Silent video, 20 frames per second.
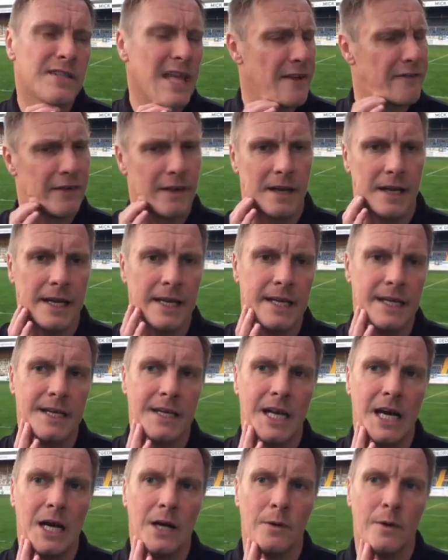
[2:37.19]
Definitely,
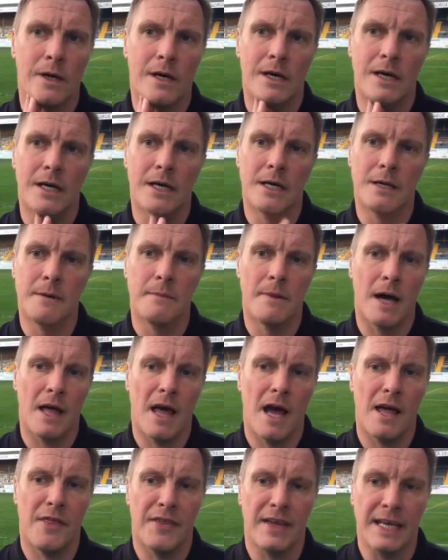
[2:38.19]
you know,
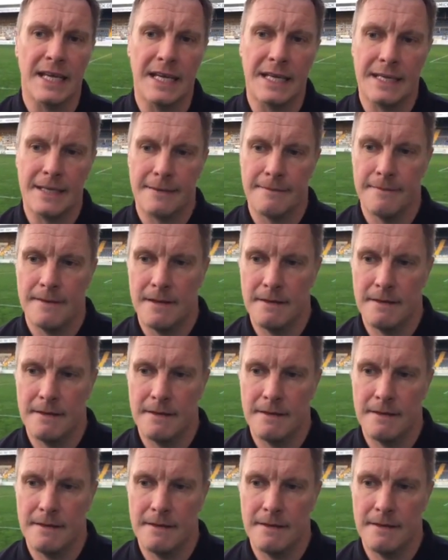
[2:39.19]
I think